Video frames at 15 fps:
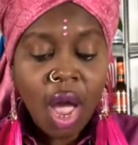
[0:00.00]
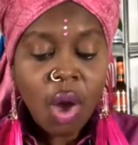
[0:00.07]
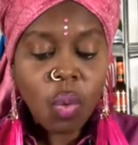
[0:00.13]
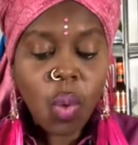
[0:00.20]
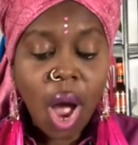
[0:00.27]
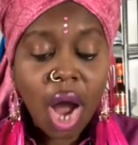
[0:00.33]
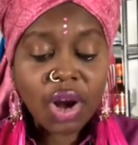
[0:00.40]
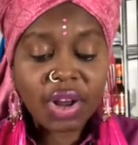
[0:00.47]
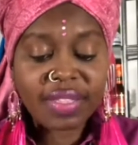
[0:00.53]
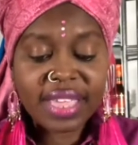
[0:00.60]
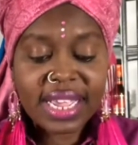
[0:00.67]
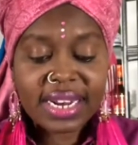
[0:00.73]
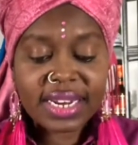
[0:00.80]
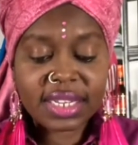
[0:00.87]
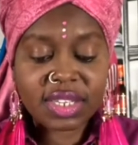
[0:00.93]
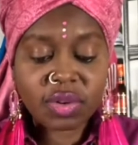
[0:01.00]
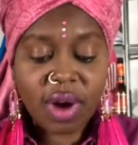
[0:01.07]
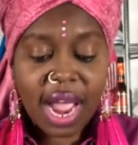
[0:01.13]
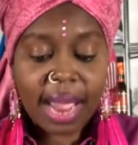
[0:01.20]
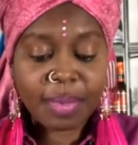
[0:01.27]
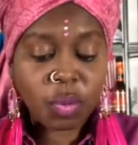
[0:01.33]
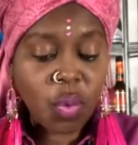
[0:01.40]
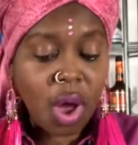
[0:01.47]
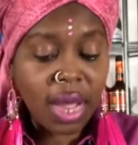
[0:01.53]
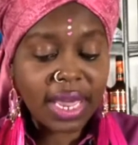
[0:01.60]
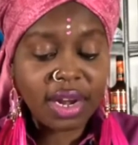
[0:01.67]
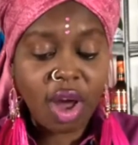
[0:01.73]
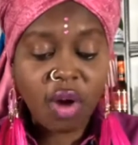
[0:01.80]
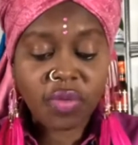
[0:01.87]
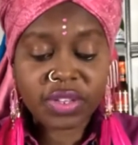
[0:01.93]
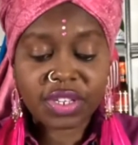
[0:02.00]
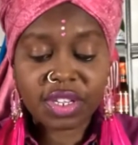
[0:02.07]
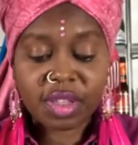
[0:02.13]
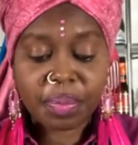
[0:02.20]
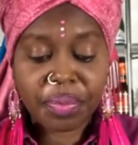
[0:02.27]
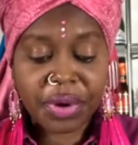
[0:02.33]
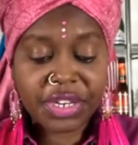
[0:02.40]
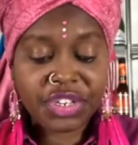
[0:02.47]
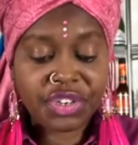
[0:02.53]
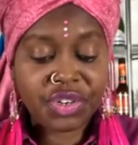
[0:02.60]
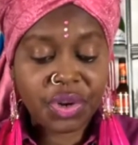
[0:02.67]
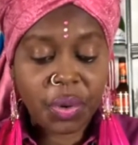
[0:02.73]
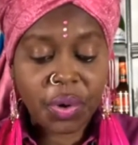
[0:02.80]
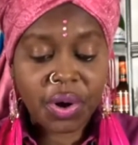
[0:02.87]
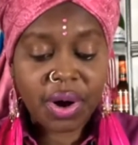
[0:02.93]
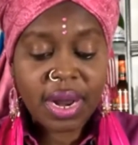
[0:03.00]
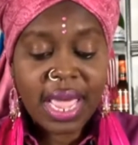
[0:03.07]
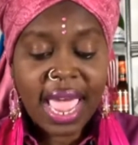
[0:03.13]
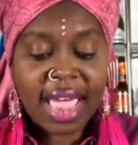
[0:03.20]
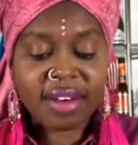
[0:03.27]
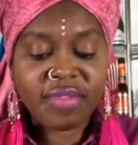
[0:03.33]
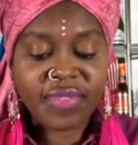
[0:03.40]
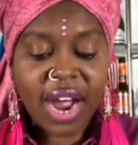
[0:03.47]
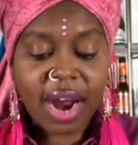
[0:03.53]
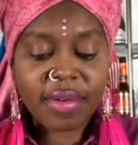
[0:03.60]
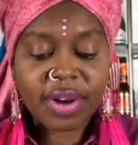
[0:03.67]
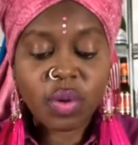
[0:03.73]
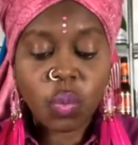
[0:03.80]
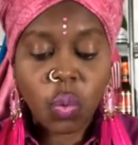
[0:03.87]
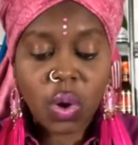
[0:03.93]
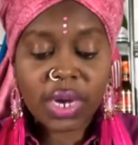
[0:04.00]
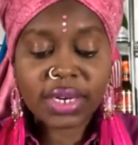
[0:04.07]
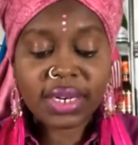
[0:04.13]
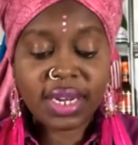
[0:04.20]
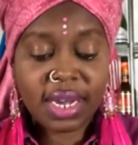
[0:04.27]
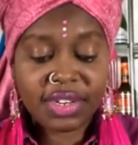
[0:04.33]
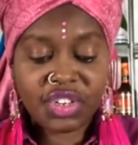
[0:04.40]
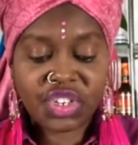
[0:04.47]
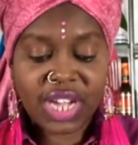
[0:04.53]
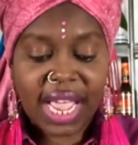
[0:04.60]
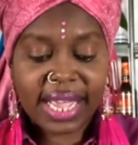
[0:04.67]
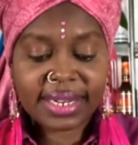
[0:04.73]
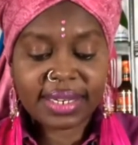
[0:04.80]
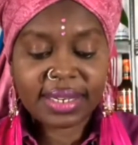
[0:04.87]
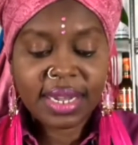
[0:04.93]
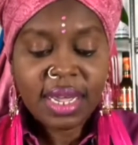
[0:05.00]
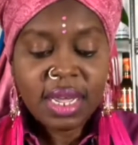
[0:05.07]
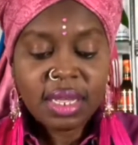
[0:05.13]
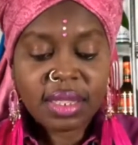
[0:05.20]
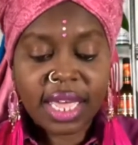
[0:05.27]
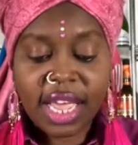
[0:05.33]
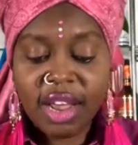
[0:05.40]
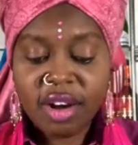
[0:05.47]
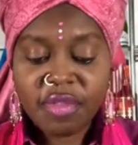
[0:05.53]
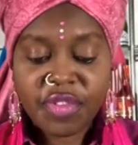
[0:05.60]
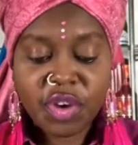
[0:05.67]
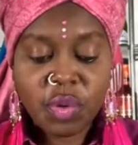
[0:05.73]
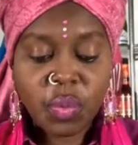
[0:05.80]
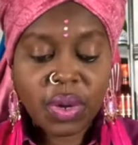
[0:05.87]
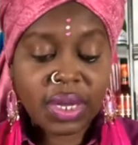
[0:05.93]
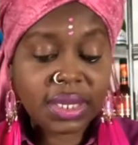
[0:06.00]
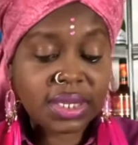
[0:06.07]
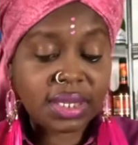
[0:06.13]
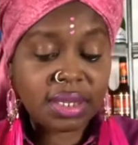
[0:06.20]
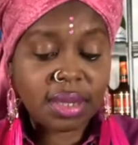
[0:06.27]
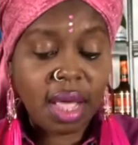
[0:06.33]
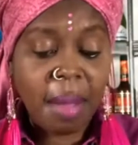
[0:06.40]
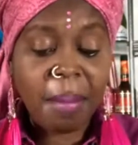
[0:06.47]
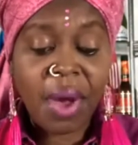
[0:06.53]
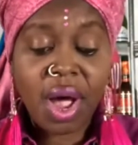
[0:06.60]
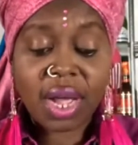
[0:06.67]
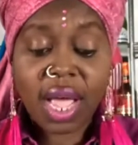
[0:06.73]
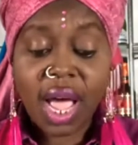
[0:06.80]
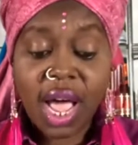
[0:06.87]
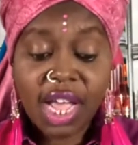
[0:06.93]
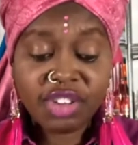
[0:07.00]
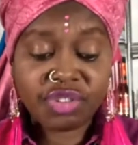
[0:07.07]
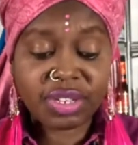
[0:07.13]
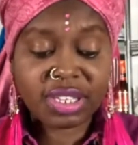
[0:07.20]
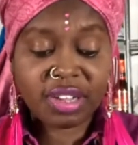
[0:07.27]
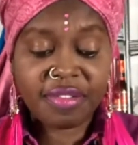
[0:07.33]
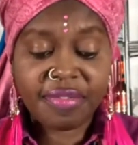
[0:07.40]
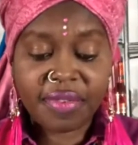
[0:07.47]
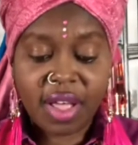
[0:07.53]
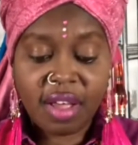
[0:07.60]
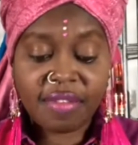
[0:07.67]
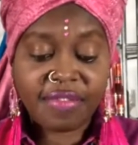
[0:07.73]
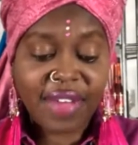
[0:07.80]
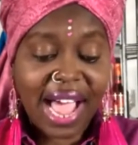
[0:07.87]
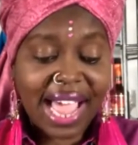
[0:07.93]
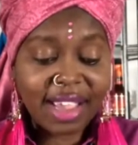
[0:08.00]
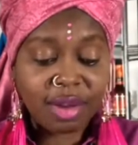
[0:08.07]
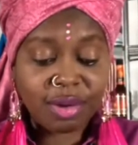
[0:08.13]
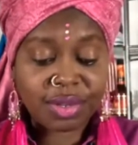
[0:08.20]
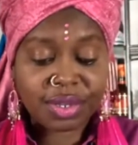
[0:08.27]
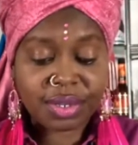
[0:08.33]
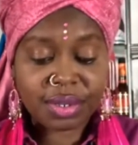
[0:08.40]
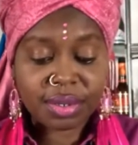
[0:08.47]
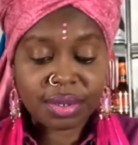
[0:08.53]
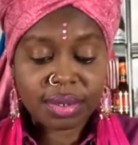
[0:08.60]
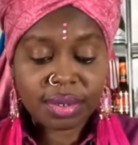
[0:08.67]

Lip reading: Walker then described walking over to the breached door and firing one gunshot. The interview was among hundreds of files